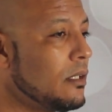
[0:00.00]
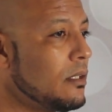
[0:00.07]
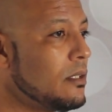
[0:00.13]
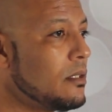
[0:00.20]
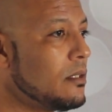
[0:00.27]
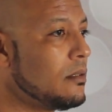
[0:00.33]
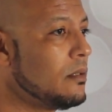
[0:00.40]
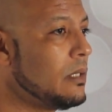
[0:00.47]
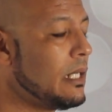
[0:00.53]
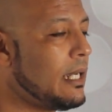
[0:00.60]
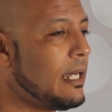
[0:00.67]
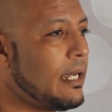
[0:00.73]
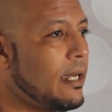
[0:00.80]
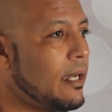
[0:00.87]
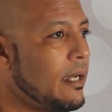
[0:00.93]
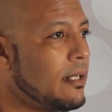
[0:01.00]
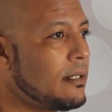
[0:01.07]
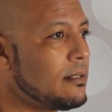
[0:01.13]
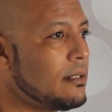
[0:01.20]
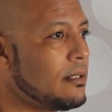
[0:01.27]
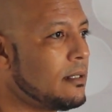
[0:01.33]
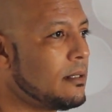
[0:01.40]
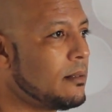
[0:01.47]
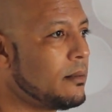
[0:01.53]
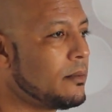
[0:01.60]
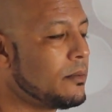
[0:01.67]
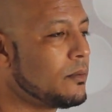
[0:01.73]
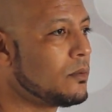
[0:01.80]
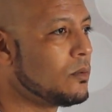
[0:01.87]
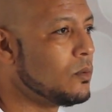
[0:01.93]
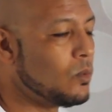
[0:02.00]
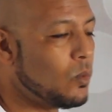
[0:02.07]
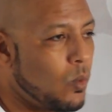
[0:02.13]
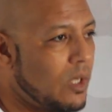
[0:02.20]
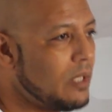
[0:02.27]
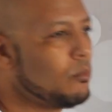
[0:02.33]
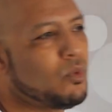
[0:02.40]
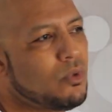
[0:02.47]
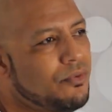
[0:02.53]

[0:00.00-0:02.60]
You know, and uh, one